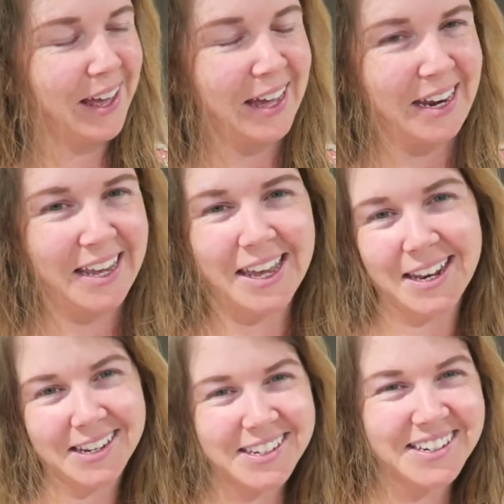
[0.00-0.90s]
kind of
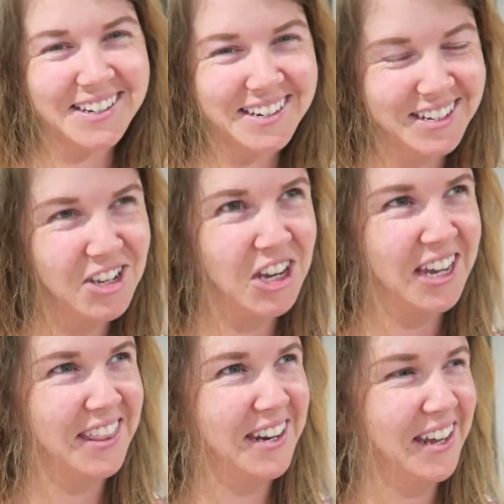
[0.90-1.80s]
hint to
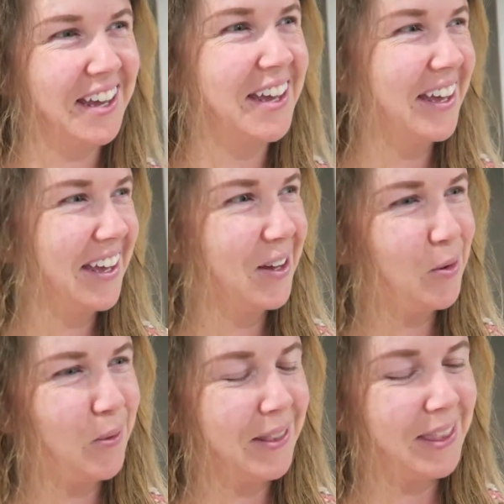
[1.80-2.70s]
Jay that I
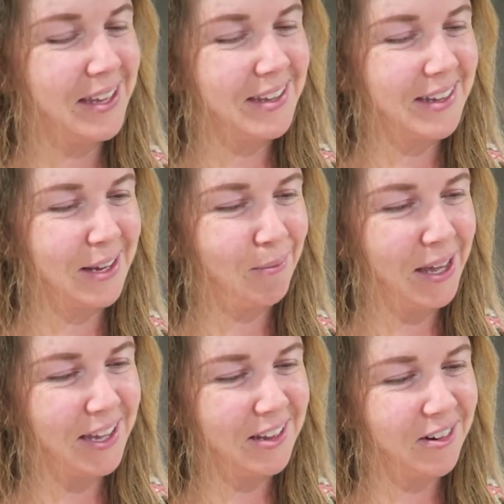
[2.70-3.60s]
want that steam
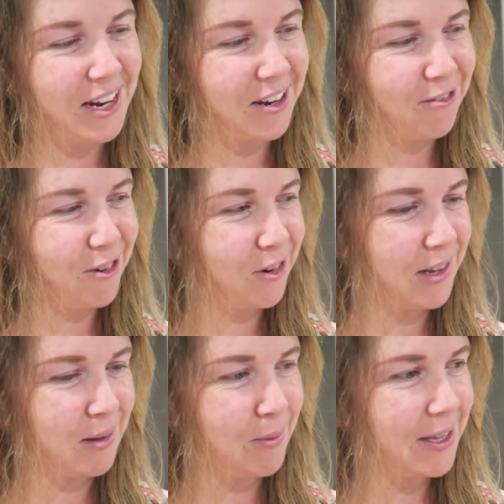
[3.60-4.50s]
hair straightener for
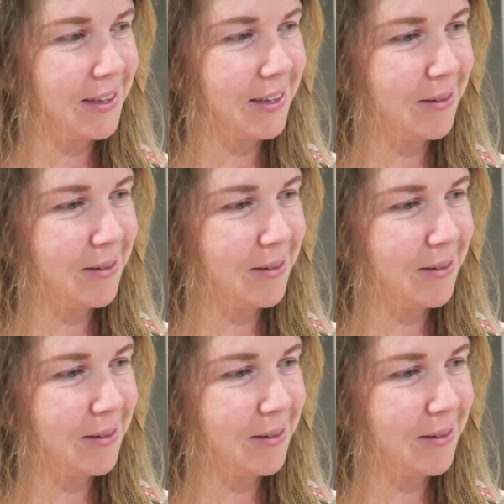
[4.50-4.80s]
Christmas.